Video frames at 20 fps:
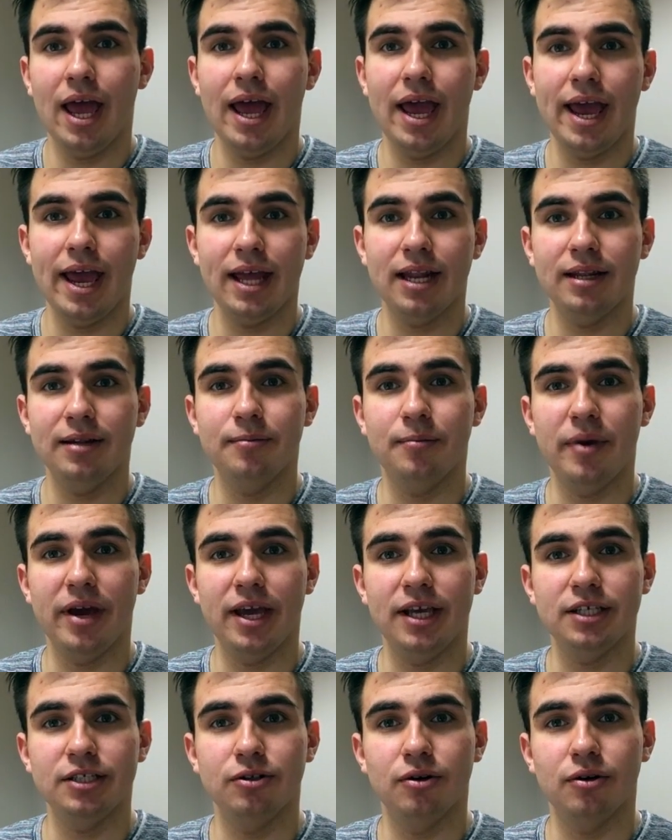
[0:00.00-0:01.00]
and
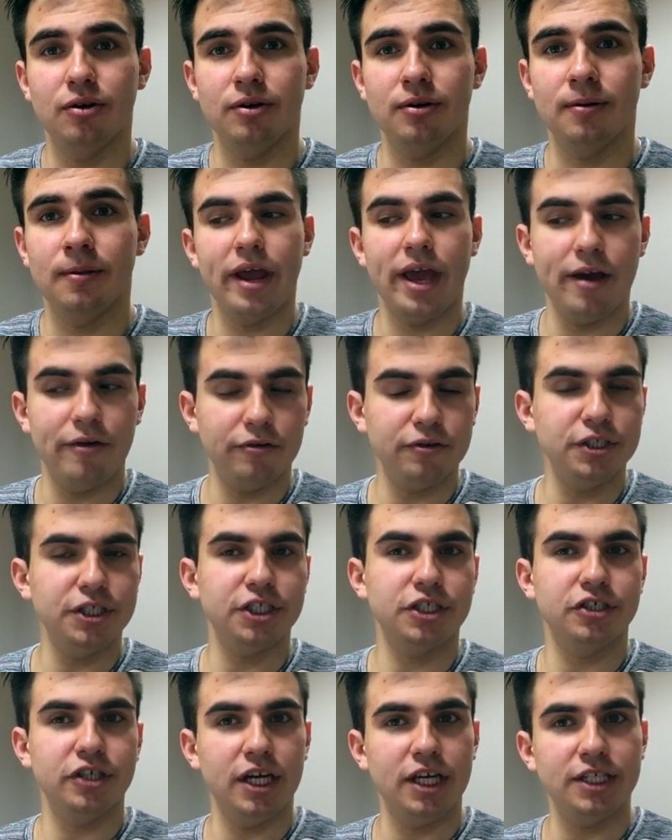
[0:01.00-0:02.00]
based on
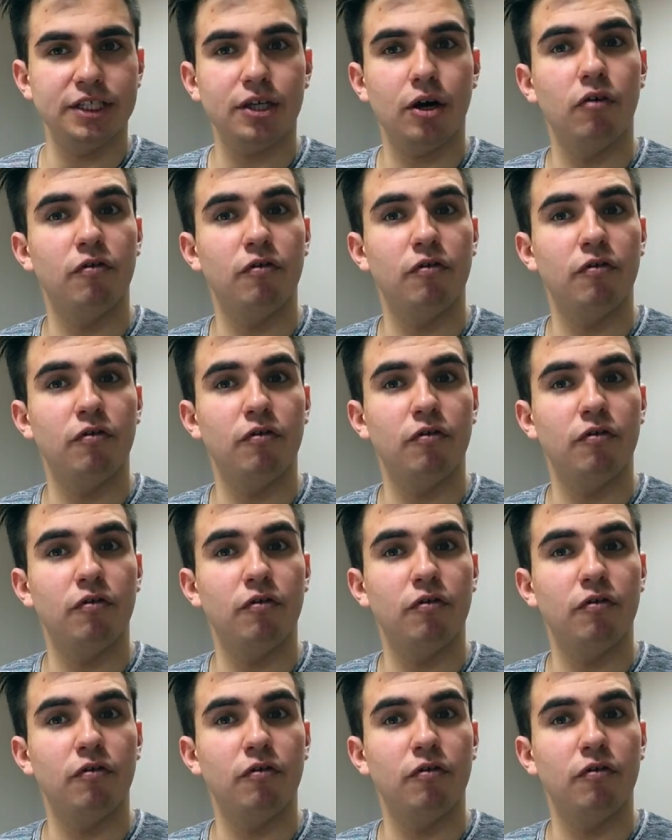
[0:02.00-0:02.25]
average grades